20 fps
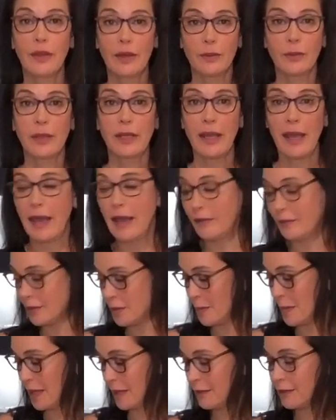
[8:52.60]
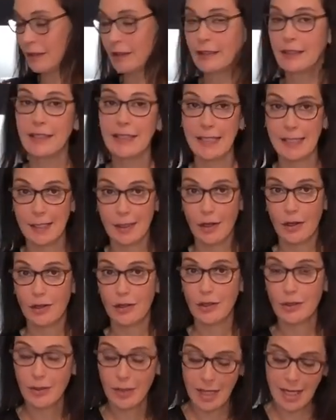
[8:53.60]
that we have to mandolin is our
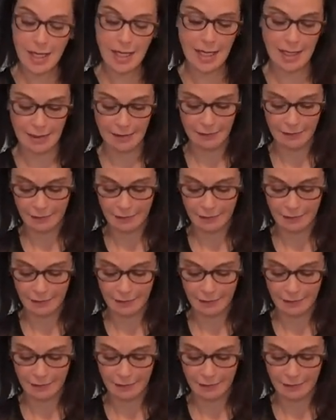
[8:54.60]
zucchini.